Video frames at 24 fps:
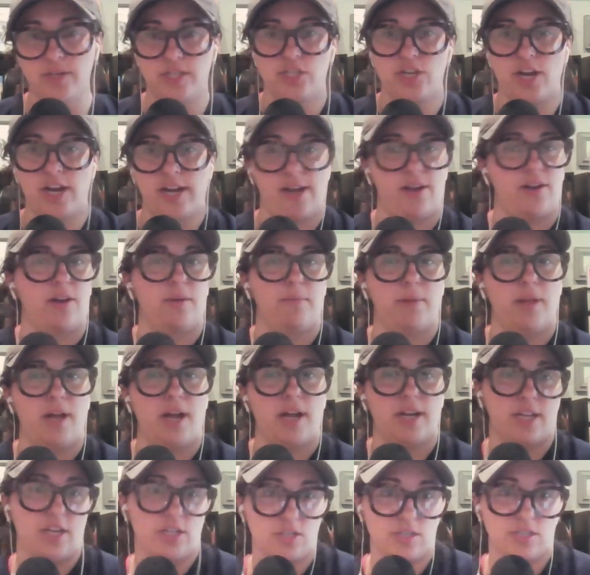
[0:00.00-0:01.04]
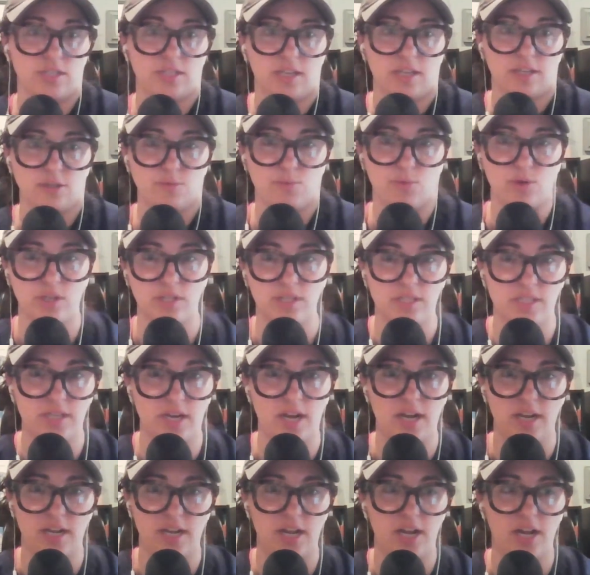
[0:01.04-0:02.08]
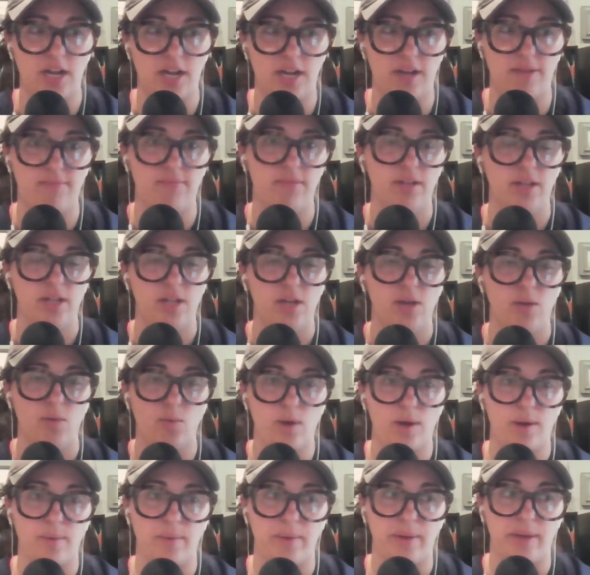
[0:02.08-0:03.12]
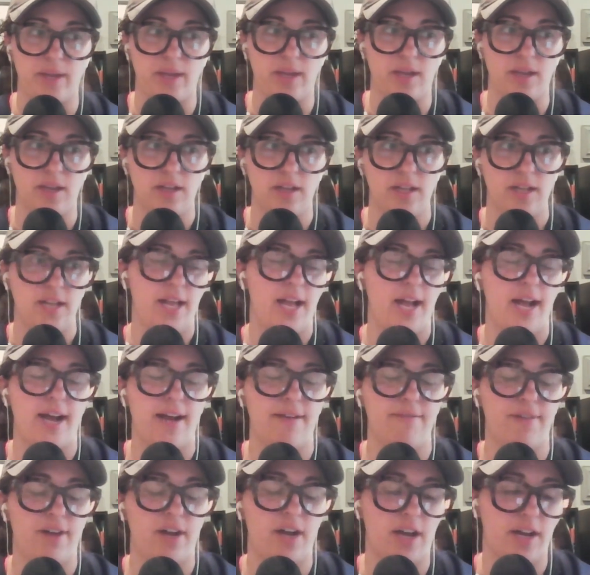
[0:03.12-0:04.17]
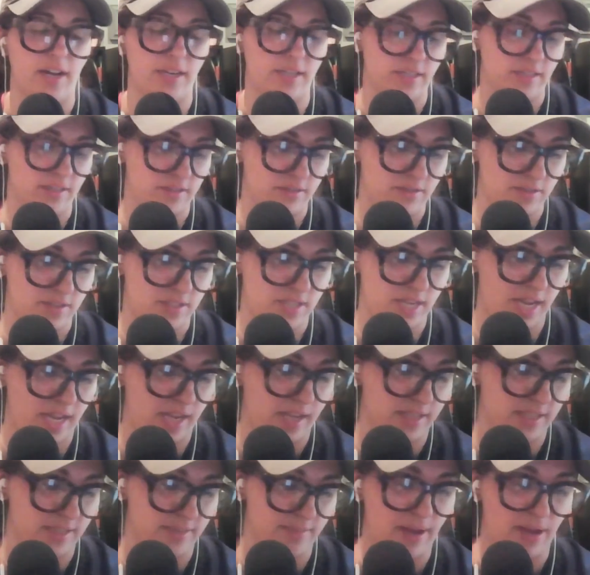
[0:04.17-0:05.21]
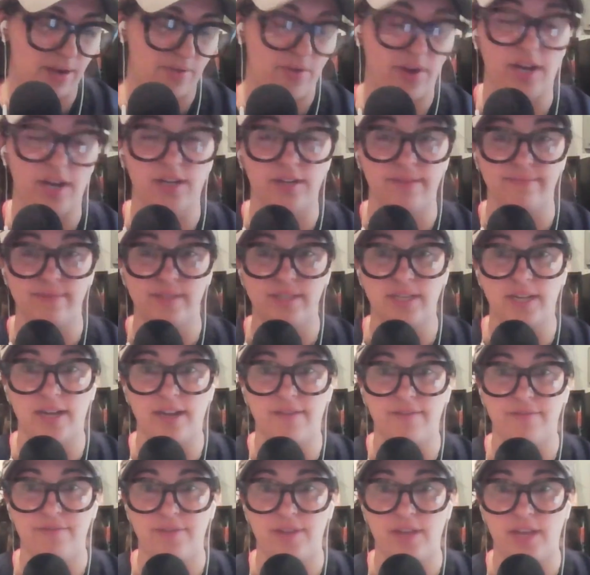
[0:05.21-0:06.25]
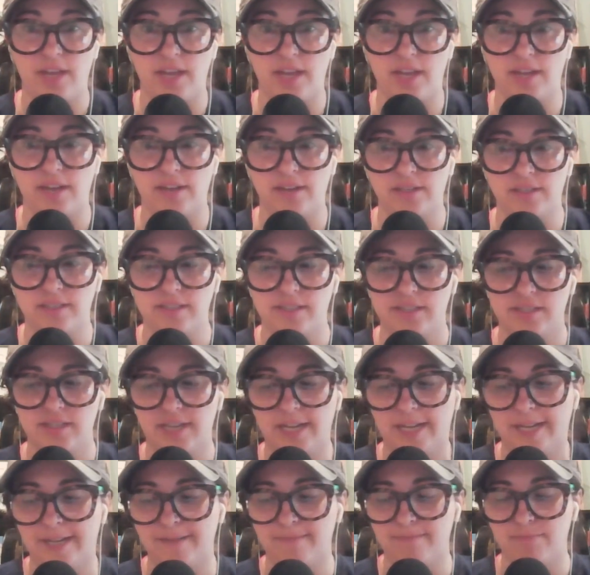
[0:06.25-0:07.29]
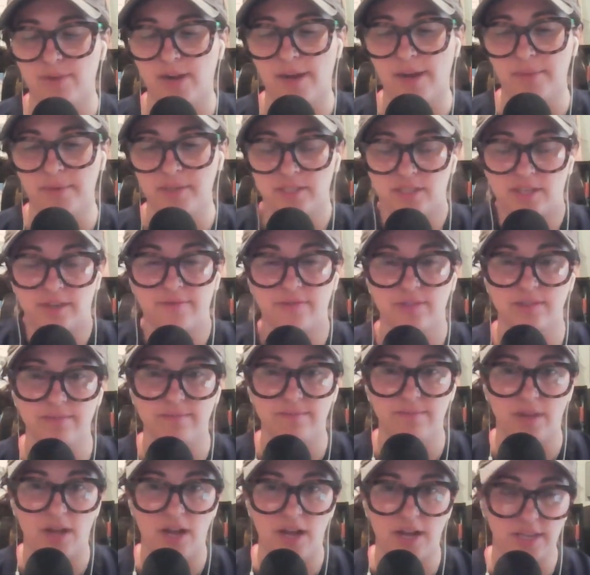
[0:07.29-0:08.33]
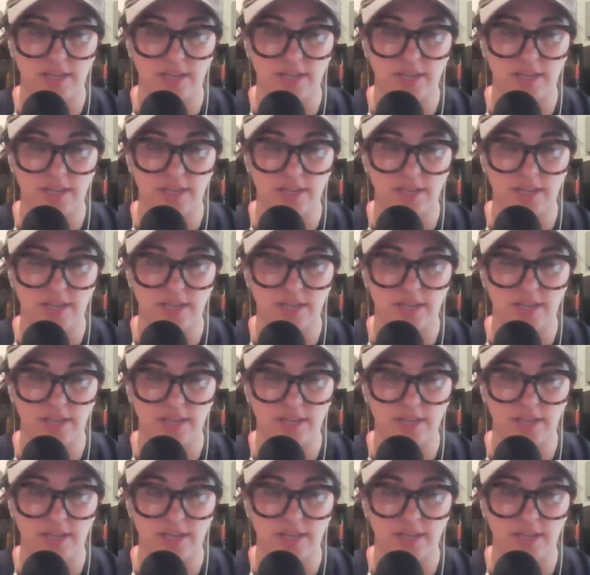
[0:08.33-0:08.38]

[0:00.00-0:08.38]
check out our blog, kitchensinksports.com, where we have hot takes about random stuff and probably serve some hot